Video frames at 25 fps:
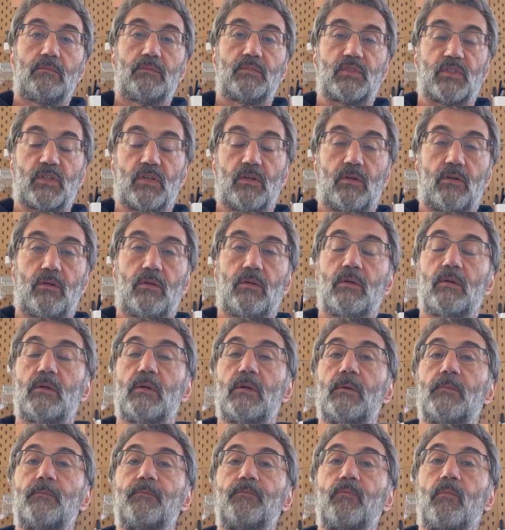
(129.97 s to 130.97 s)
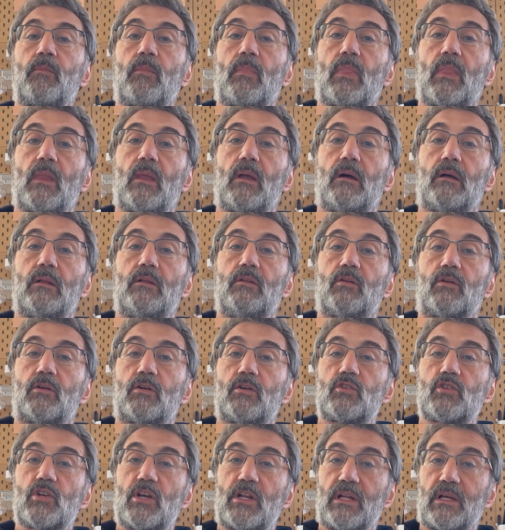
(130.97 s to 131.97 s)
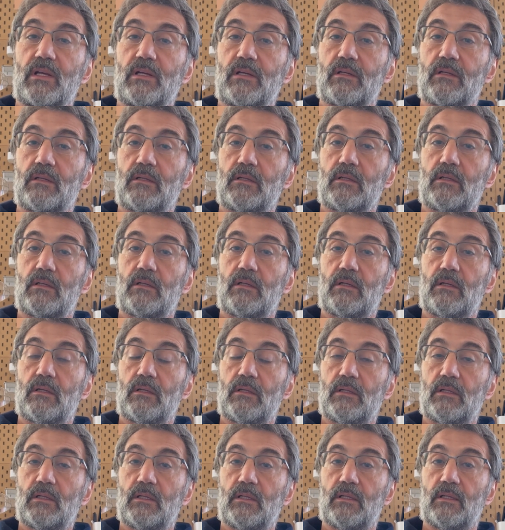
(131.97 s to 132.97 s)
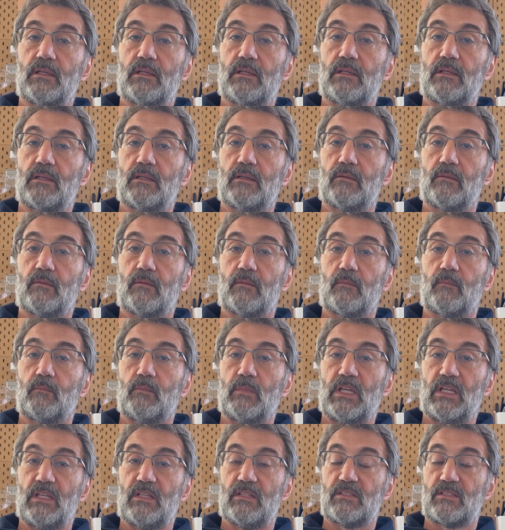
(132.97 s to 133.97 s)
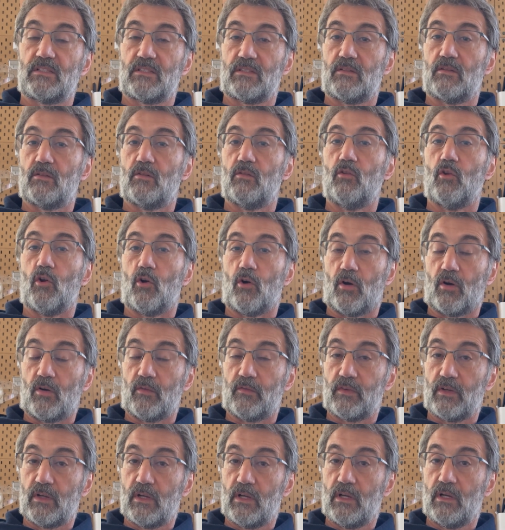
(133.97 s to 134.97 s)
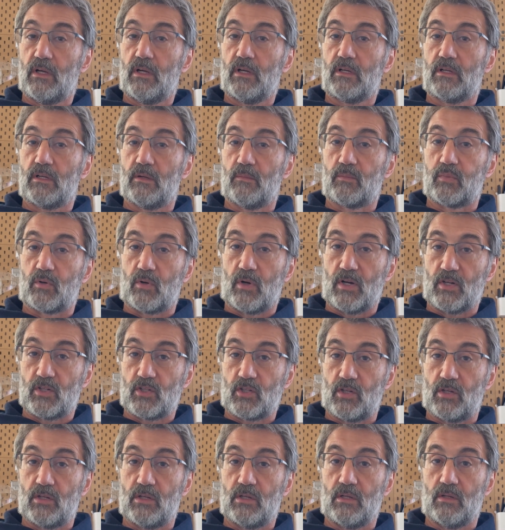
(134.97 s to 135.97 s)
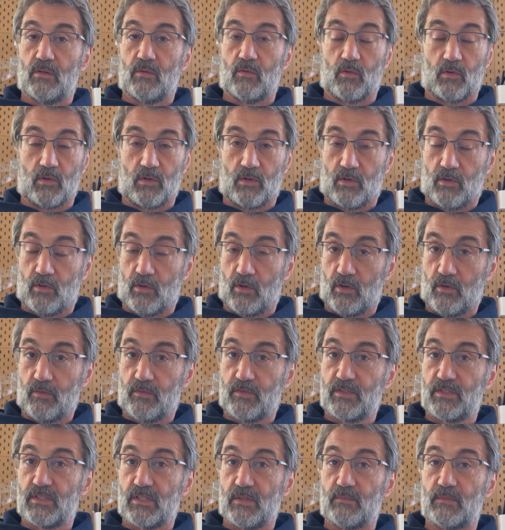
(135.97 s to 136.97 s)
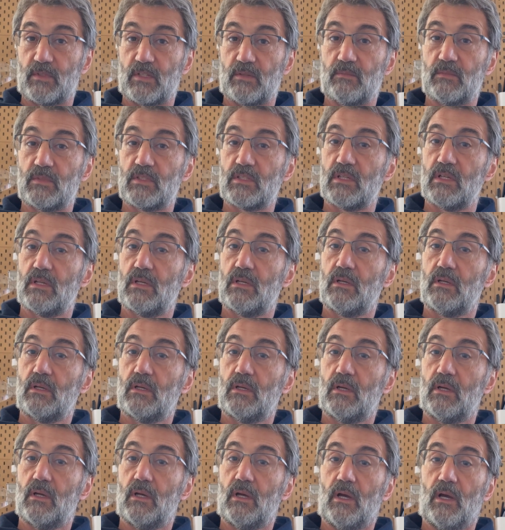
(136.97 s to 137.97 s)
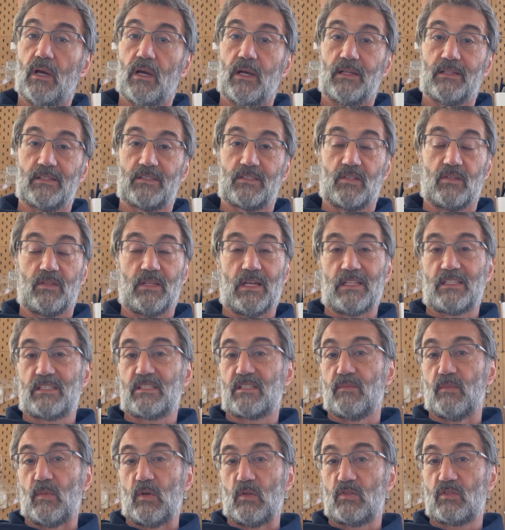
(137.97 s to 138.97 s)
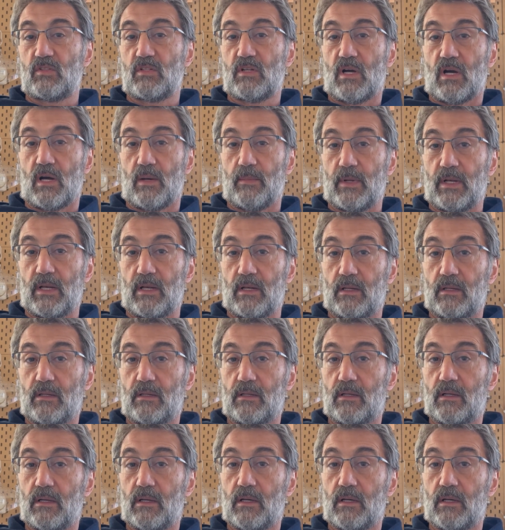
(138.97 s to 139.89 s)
So neurogenic means nerve compression or nerve symptoms. And so that's the most common